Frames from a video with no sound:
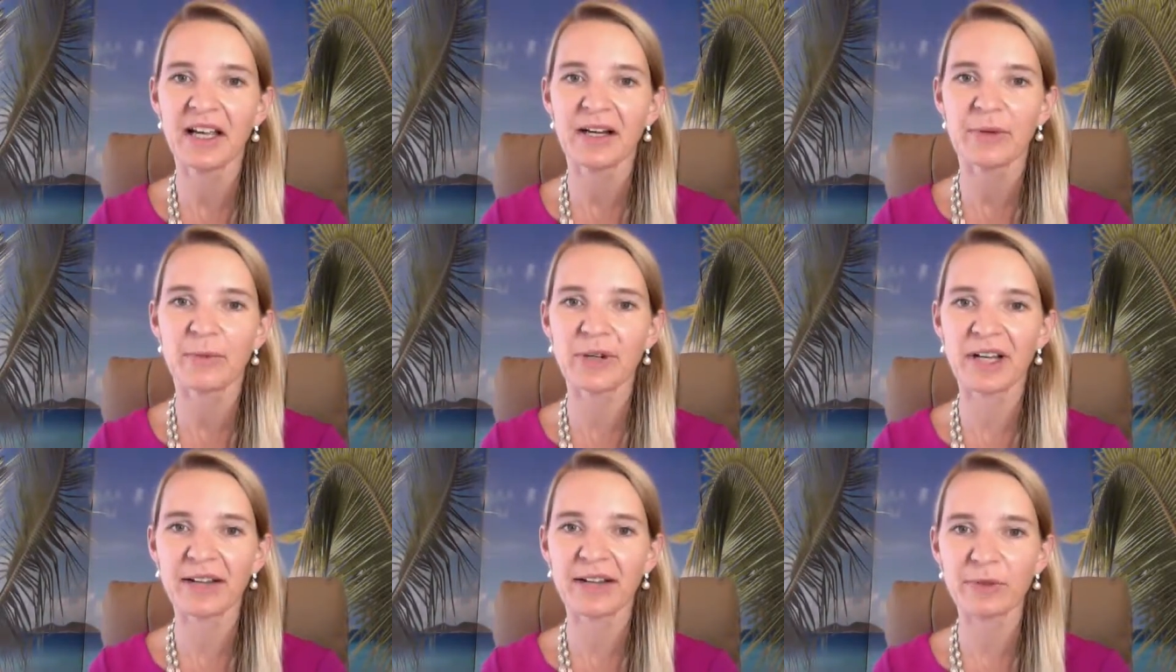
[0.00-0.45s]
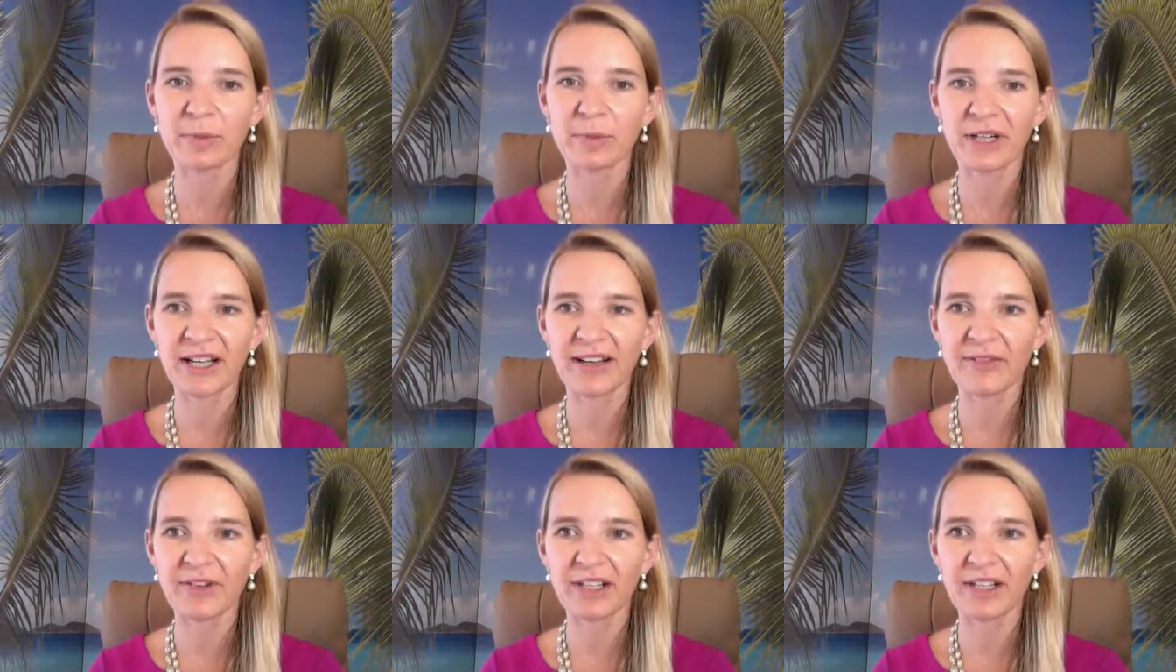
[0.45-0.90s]
whatever,
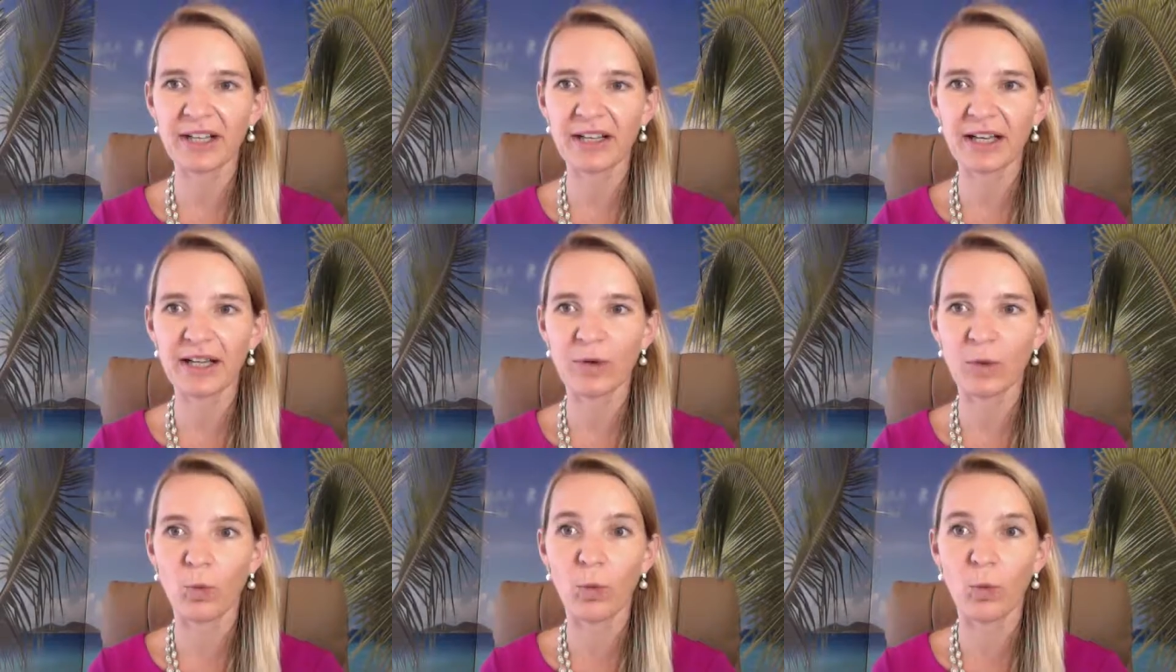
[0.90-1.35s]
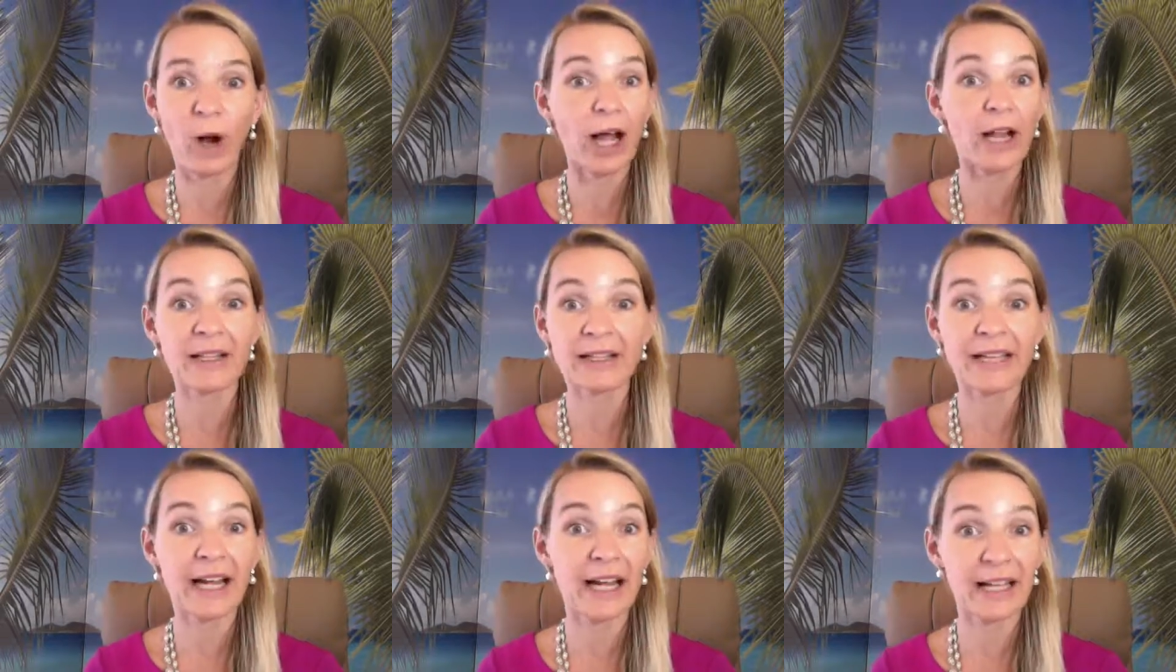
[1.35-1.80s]
whatever, they're like, well,
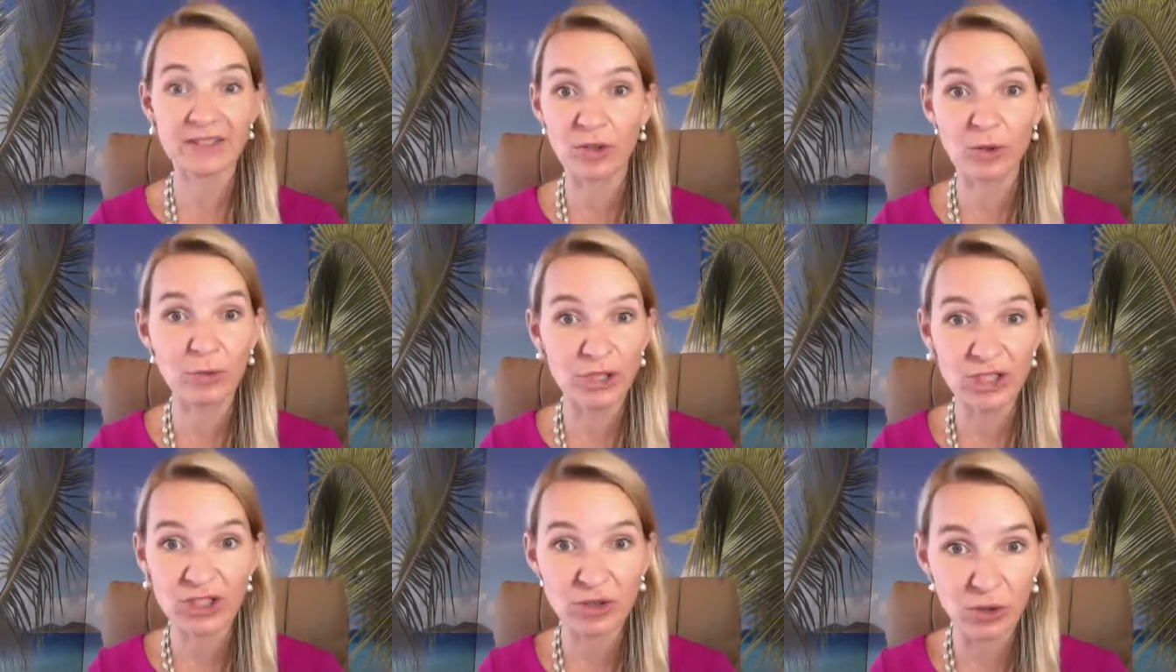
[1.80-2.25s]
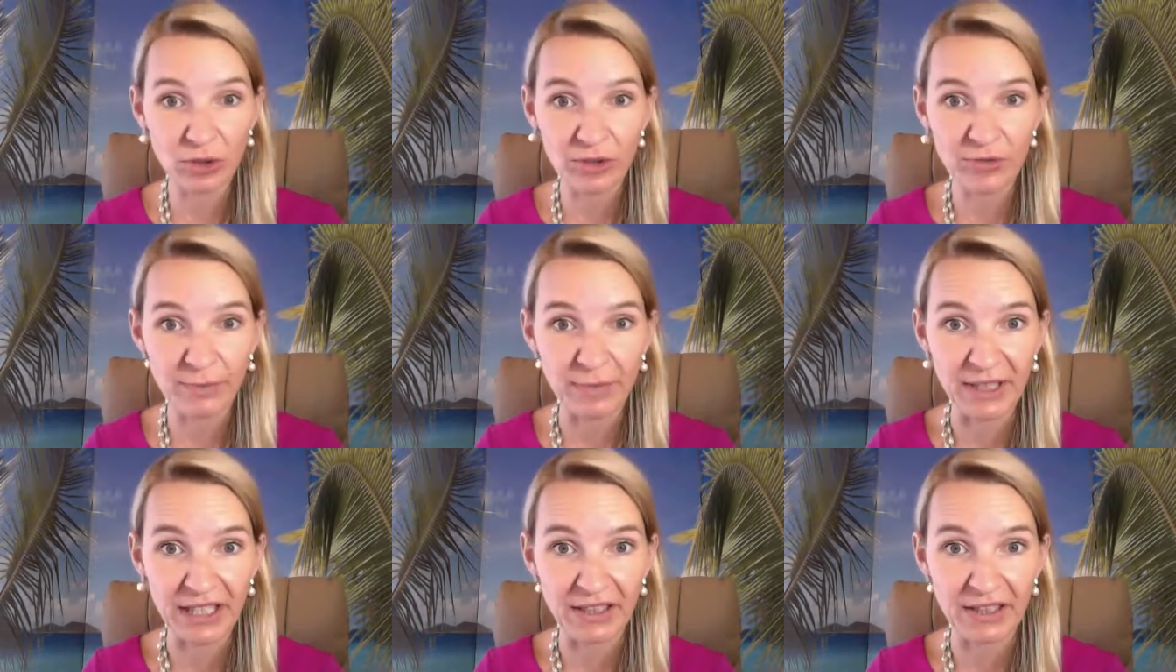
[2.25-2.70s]
it has always served
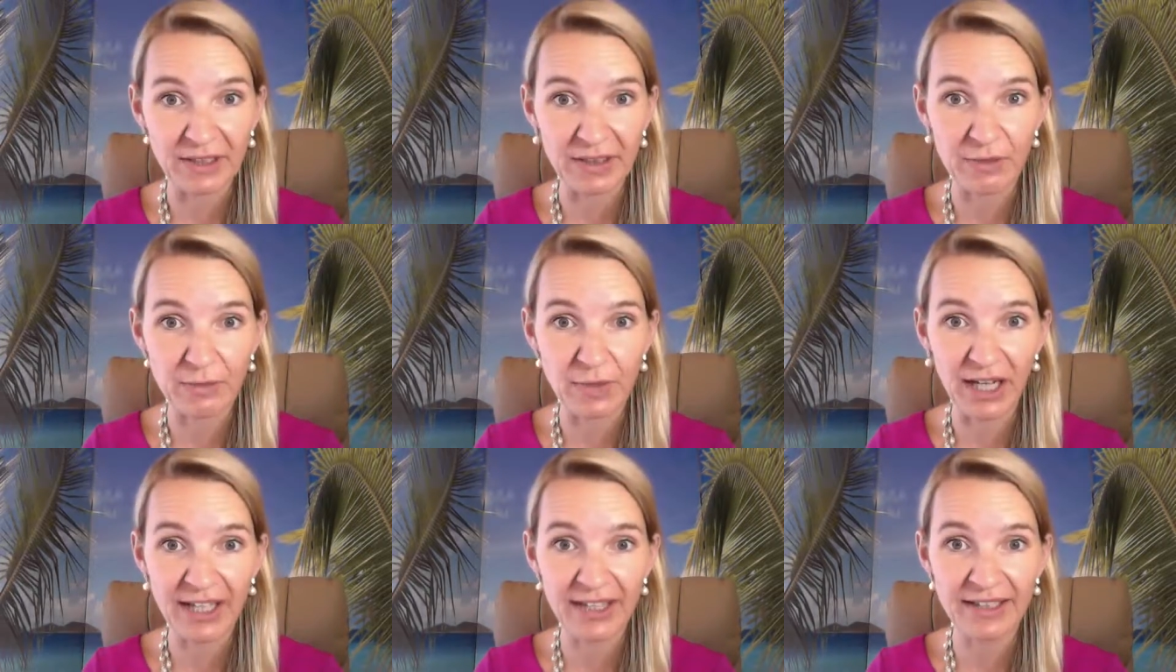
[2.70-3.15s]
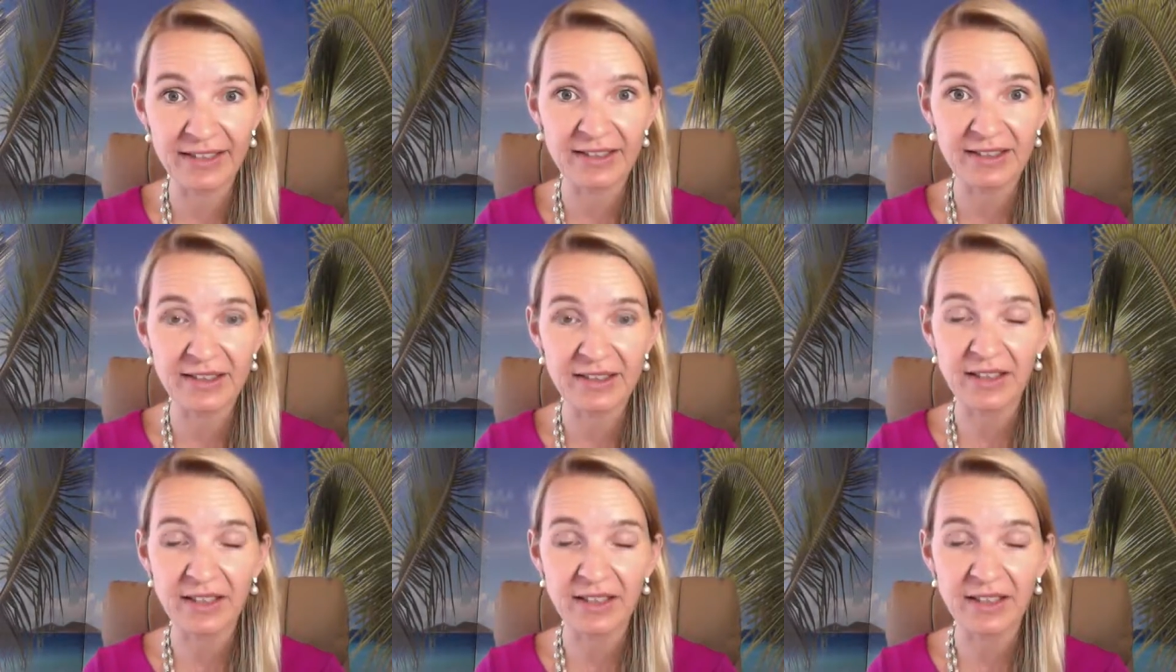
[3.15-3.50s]
me, right?